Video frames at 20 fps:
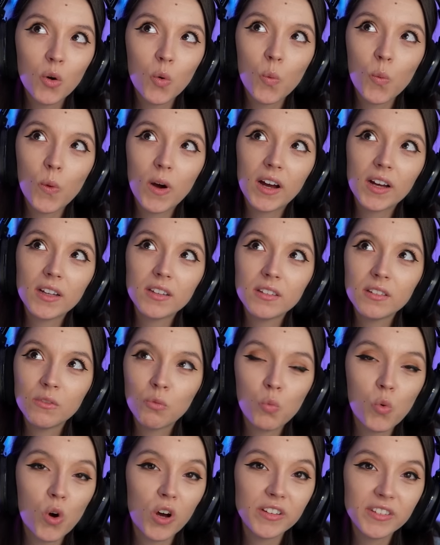
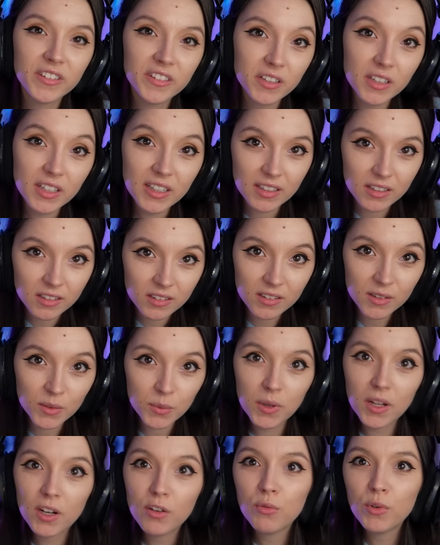one wonder hit as
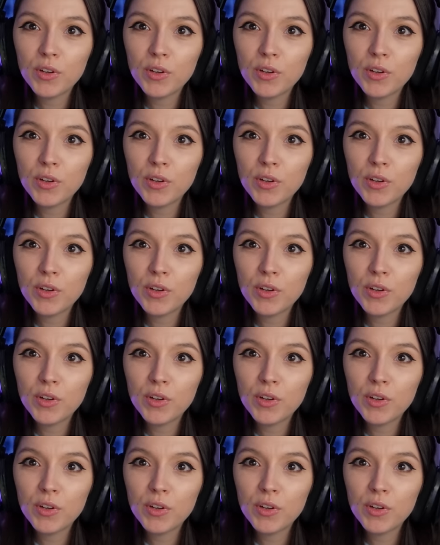well.